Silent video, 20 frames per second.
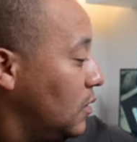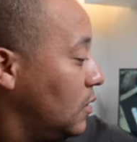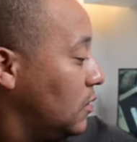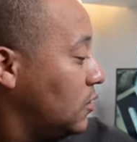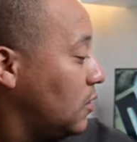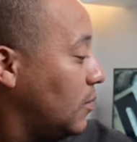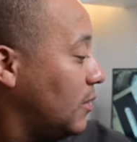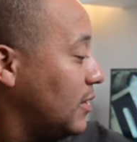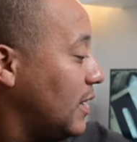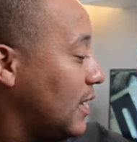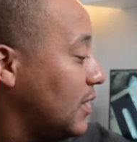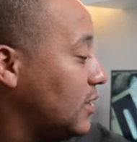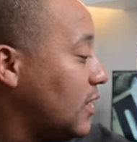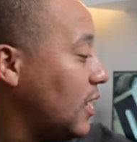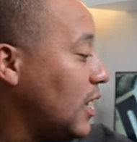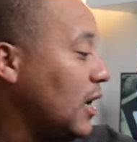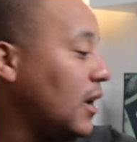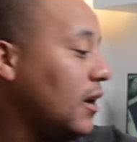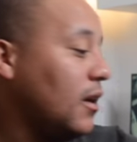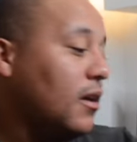So on my desk
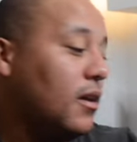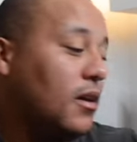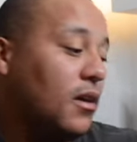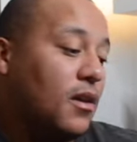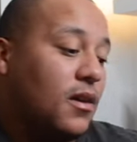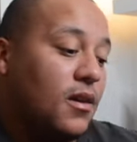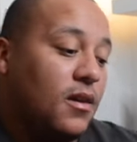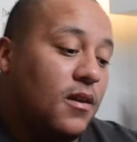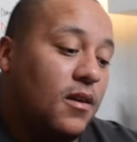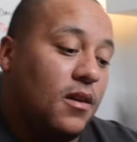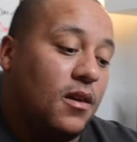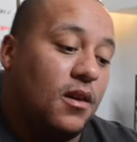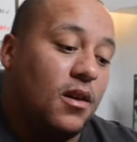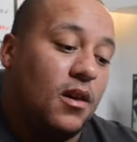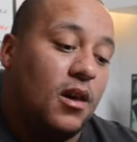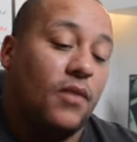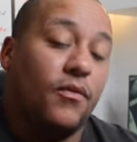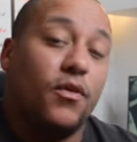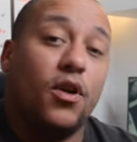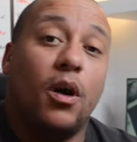here,
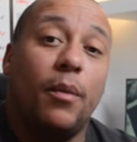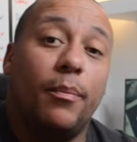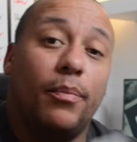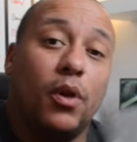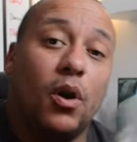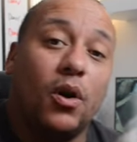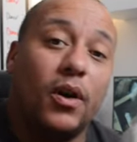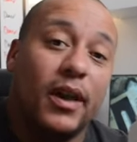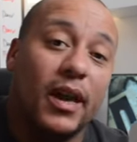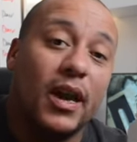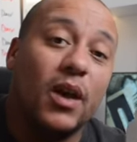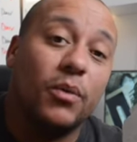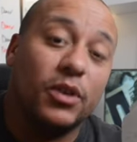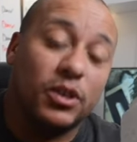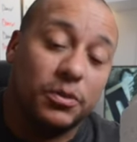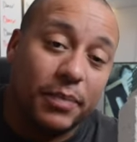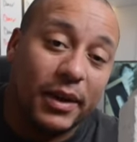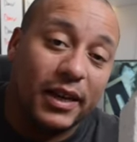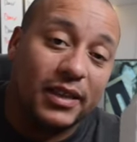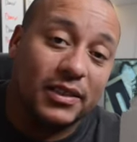I've got a block here
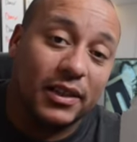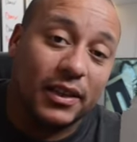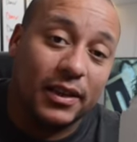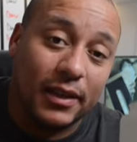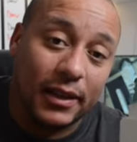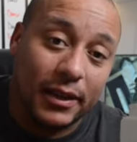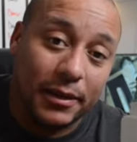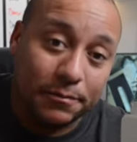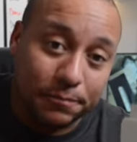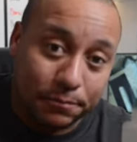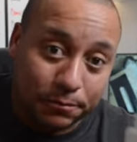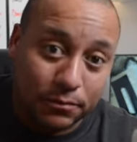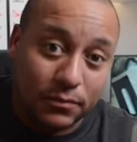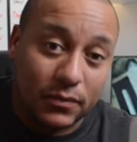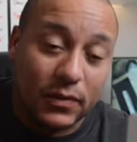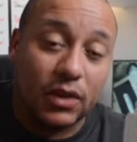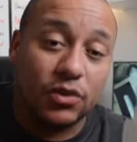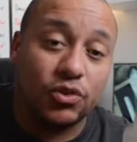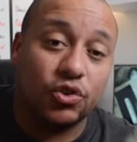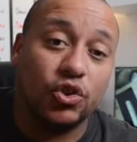which basically
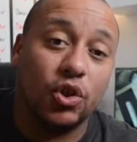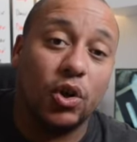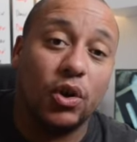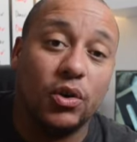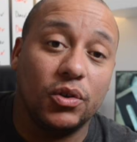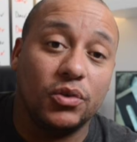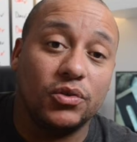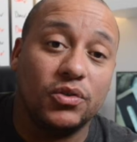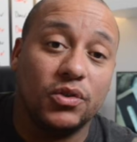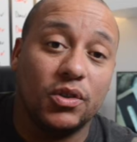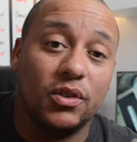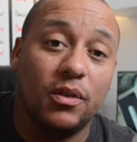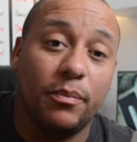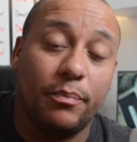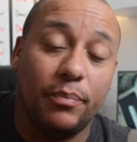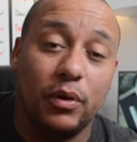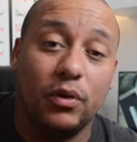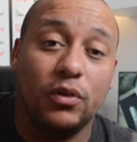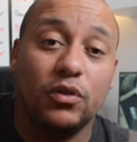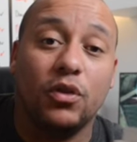shows the
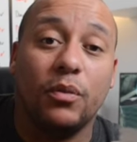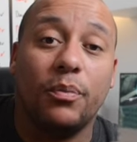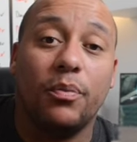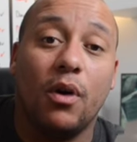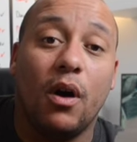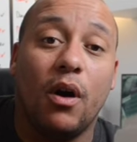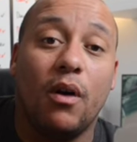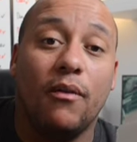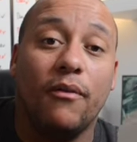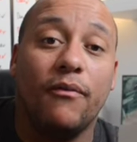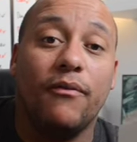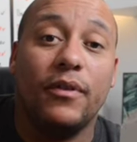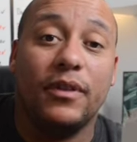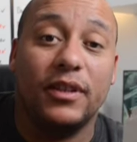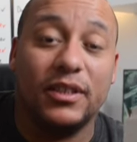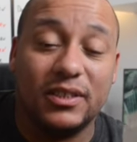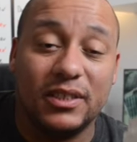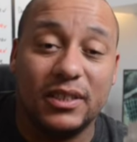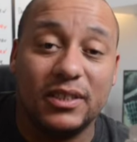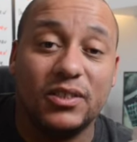build-up of the
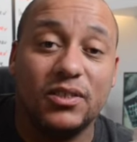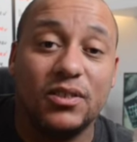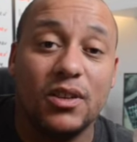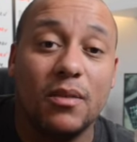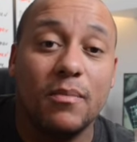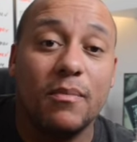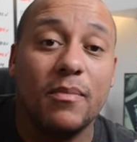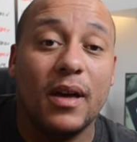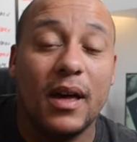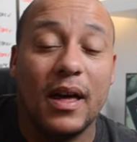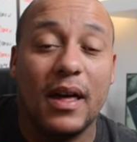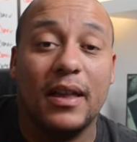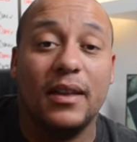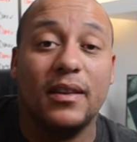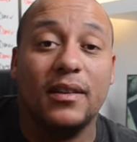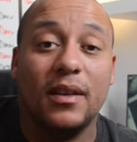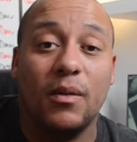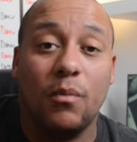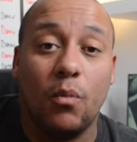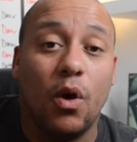system
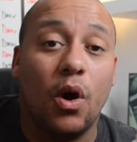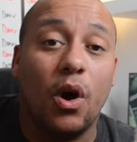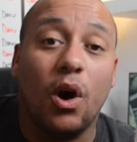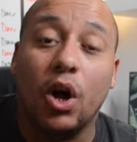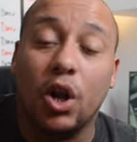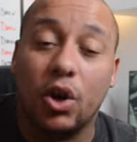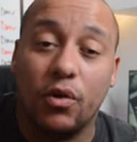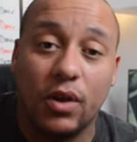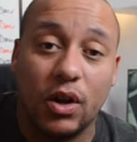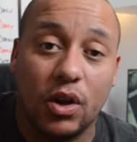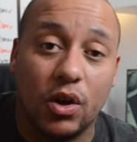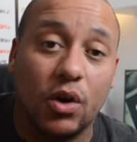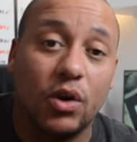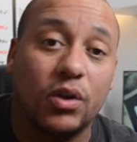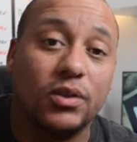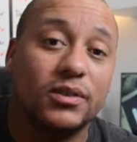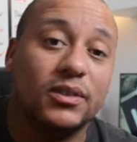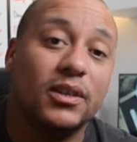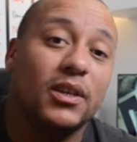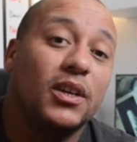and in what order it
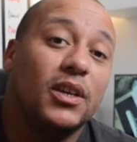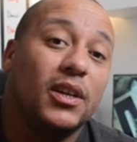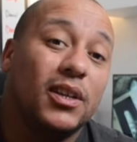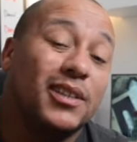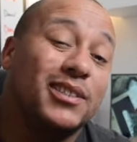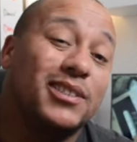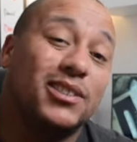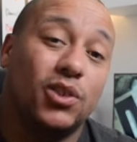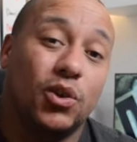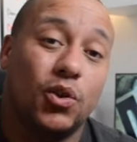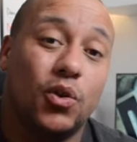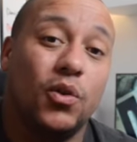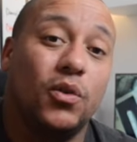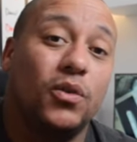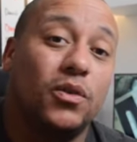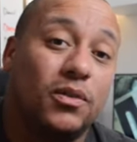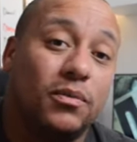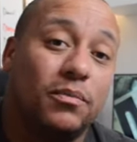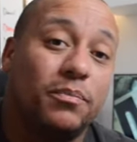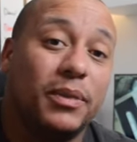goes. This is a
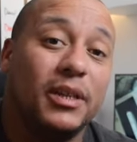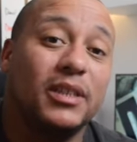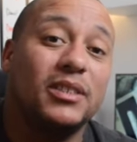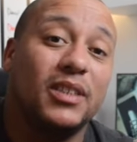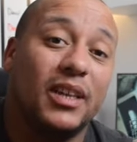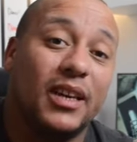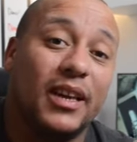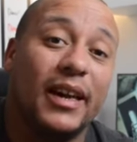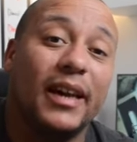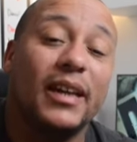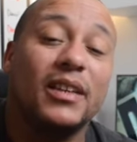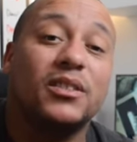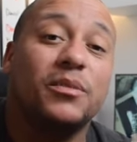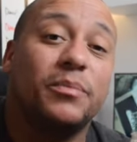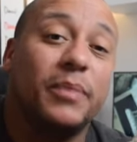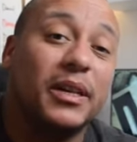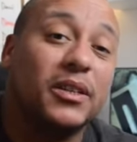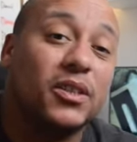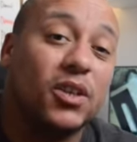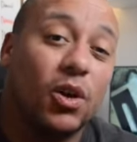good piece of kit to
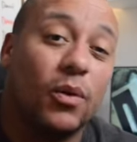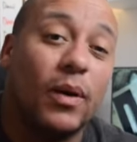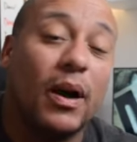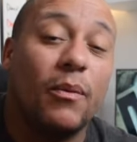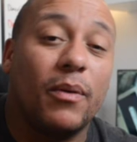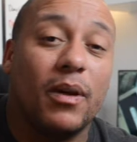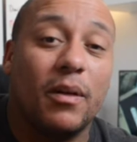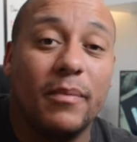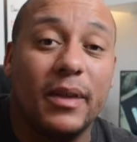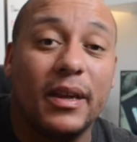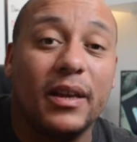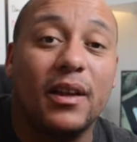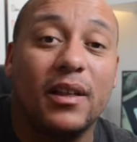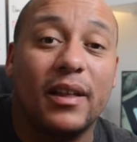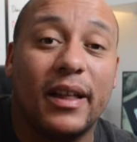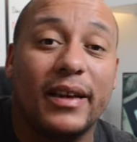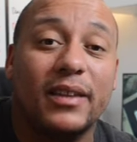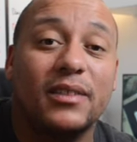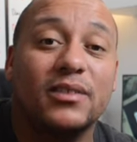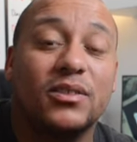basically go out when I meet
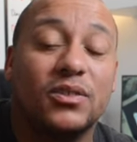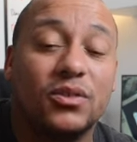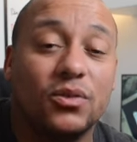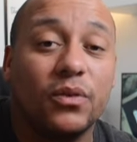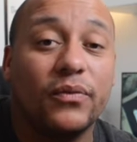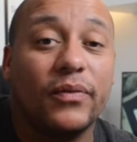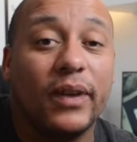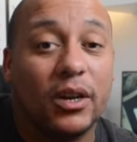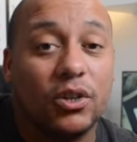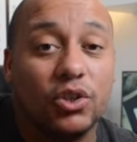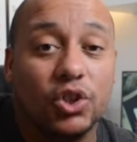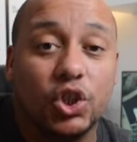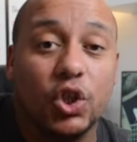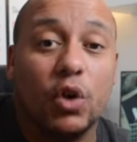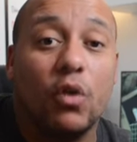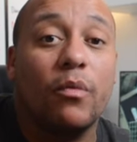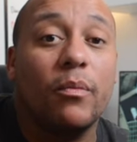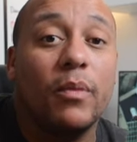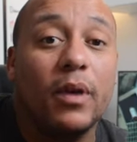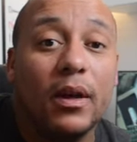clients and stuff. I can
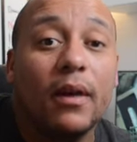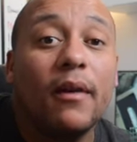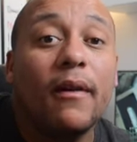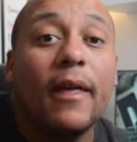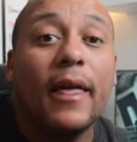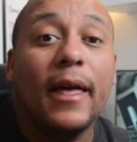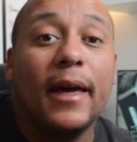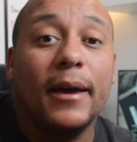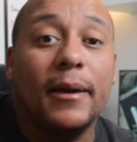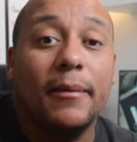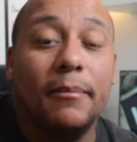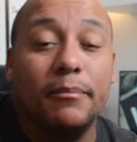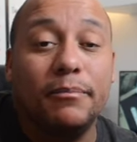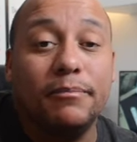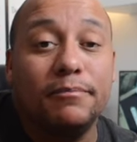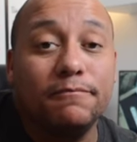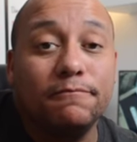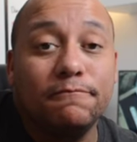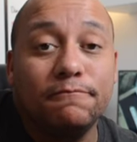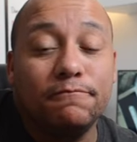show
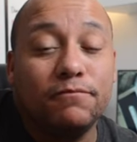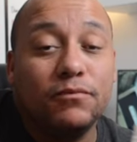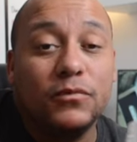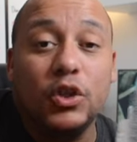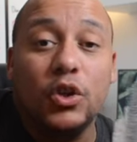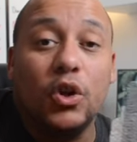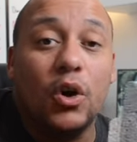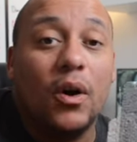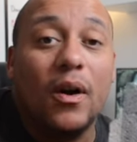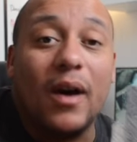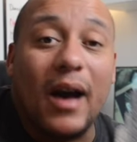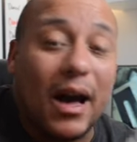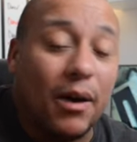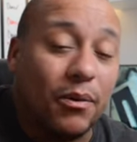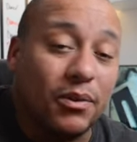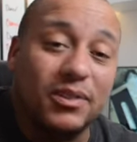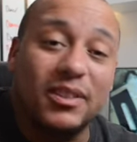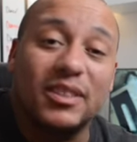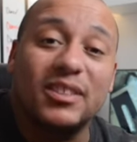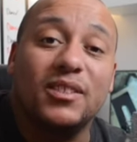them, you know, how
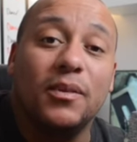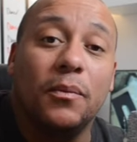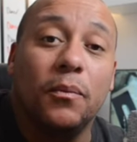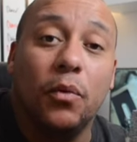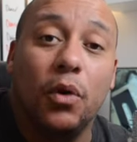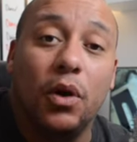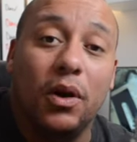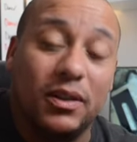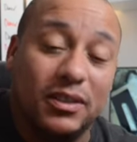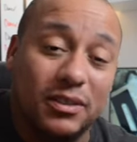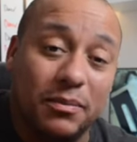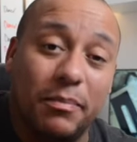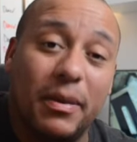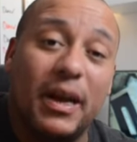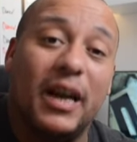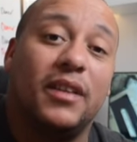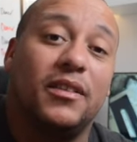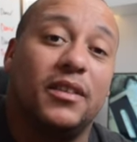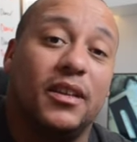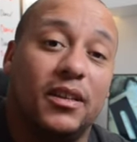the system works in
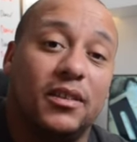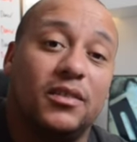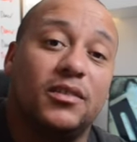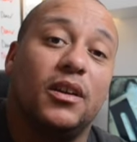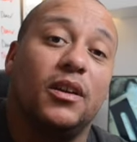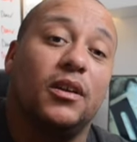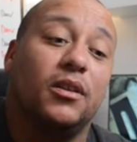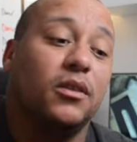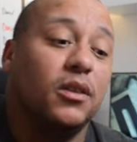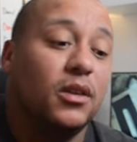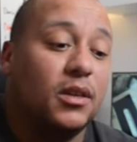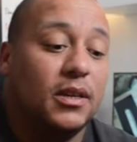better detail.